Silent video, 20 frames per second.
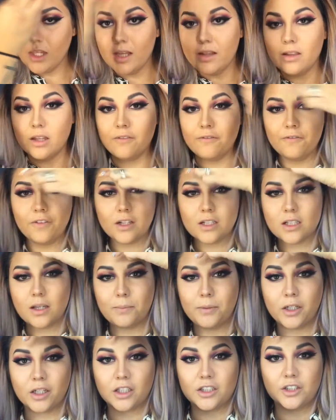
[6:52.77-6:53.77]
And then fix
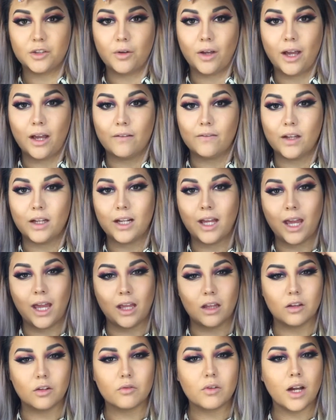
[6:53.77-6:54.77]
up here, because you'll have that
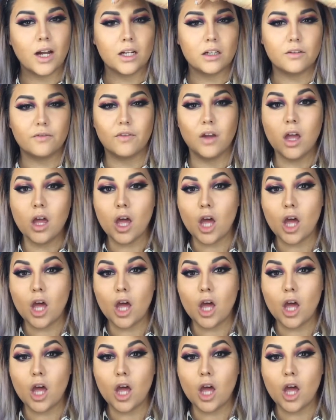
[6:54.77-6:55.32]
halo kind of